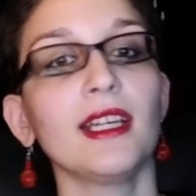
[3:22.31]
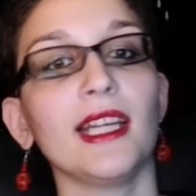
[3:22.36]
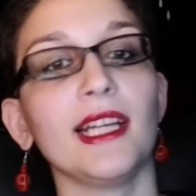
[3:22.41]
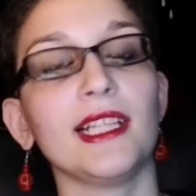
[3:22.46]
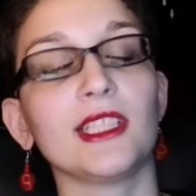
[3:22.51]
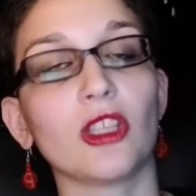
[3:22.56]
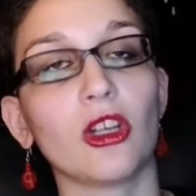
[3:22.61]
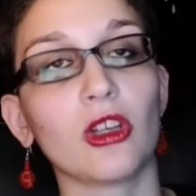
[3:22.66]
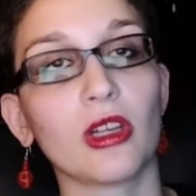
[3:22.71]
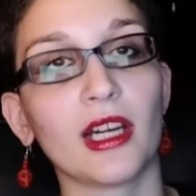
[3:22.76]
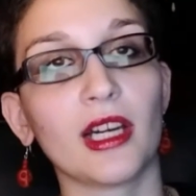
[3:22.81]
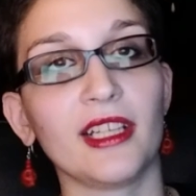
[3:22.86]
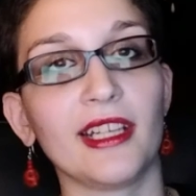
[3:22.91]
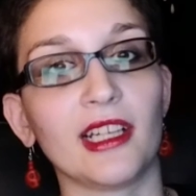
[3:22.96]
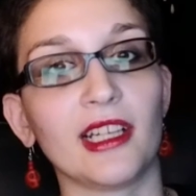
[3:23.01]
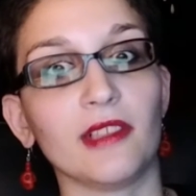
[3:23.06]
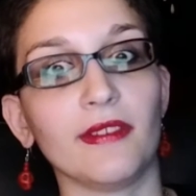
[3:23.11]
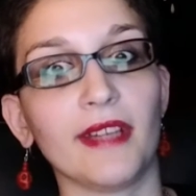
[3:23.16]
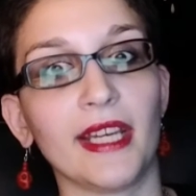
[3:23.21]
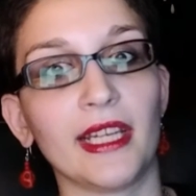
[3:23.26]
and it's all gotten
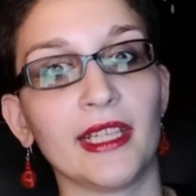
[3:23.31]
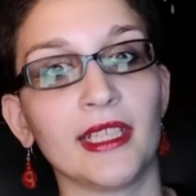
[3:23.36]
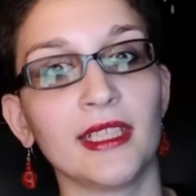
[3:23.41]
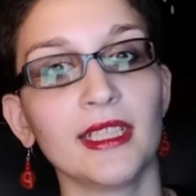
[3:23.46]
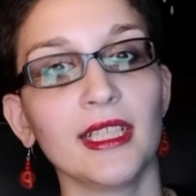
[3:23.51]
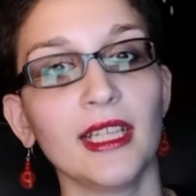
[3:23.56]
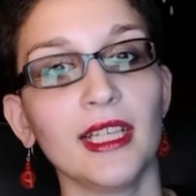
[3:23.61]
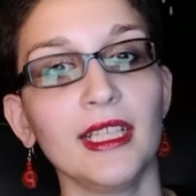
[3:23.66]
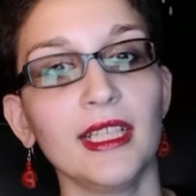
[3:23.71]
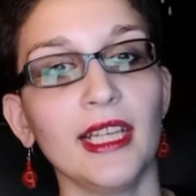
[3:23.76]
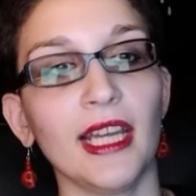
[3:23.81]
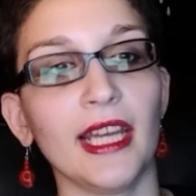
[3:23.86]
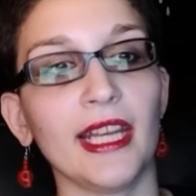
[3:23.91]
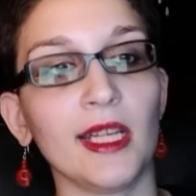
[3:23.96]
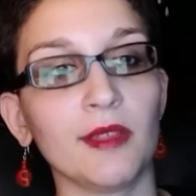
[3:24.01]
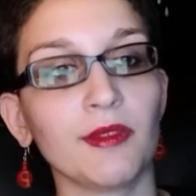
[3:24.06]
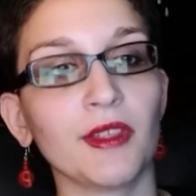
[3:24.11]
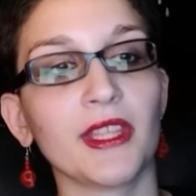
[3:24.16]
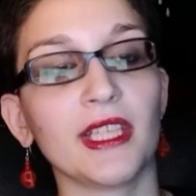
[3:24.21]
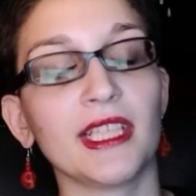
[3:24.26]
out of hand, and
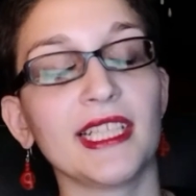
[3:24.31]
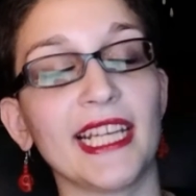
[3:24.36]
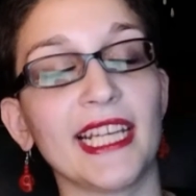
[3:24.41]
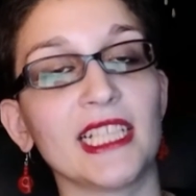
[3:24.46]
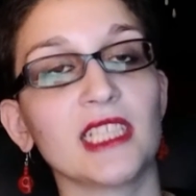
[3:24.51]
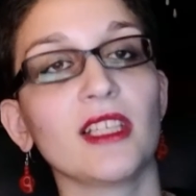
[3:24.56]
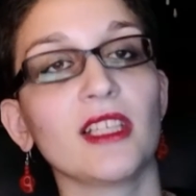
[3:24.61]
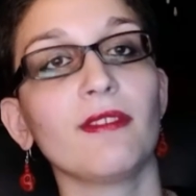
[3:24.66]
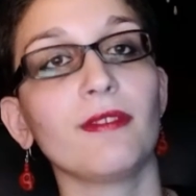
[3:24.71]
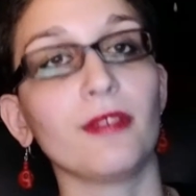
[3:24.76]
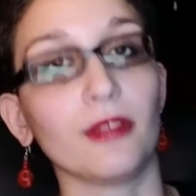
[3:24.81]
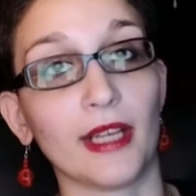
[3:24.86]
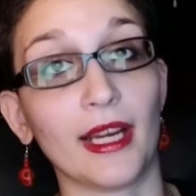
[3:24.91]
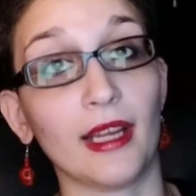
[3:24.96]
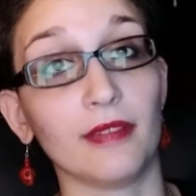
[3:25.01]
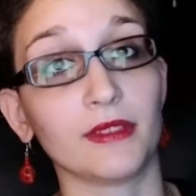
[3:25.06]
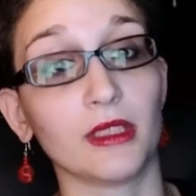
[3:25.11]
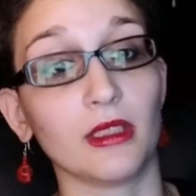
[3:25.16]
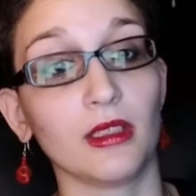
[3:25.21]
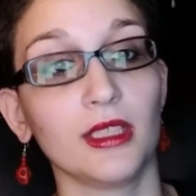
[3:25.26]
everything takes
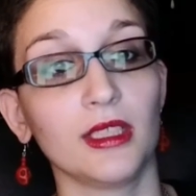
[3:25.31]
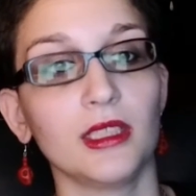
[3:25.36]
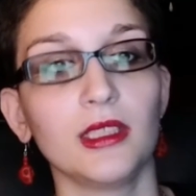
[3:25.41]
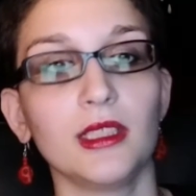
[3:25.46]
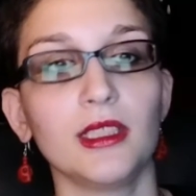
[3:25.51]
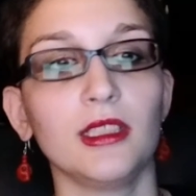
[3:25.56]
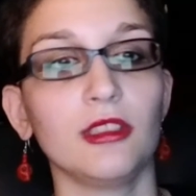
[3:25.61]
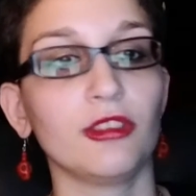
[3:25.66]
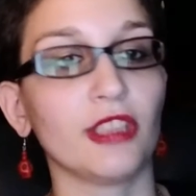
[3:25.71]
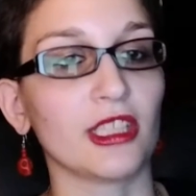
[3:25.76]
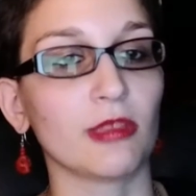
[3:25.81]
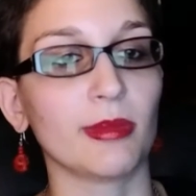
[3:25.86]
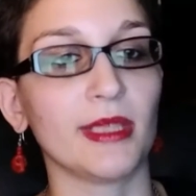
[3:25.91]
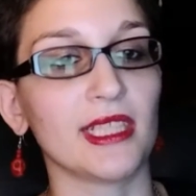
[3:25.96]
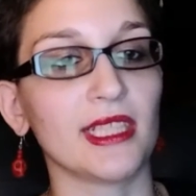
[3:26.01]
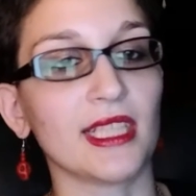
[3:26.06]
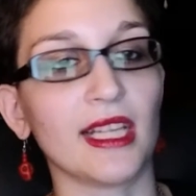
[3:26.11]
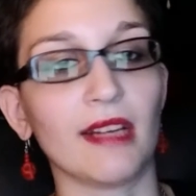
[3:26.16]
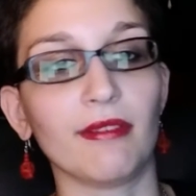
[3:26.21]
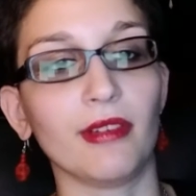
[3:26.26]
forever. Trust me,
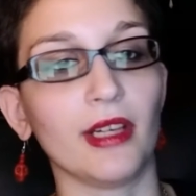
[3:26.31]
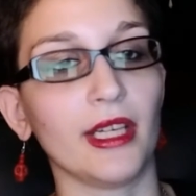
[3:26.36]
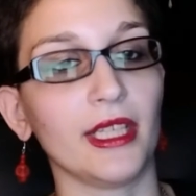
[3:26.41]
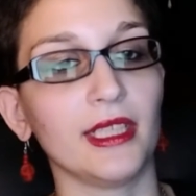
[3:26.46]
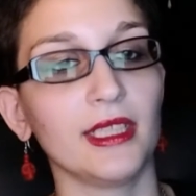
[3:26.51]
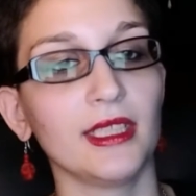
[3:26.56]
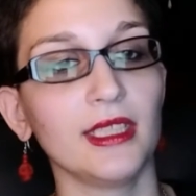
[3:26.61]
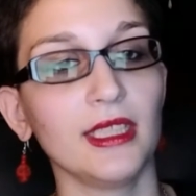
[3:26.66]
it's not fun.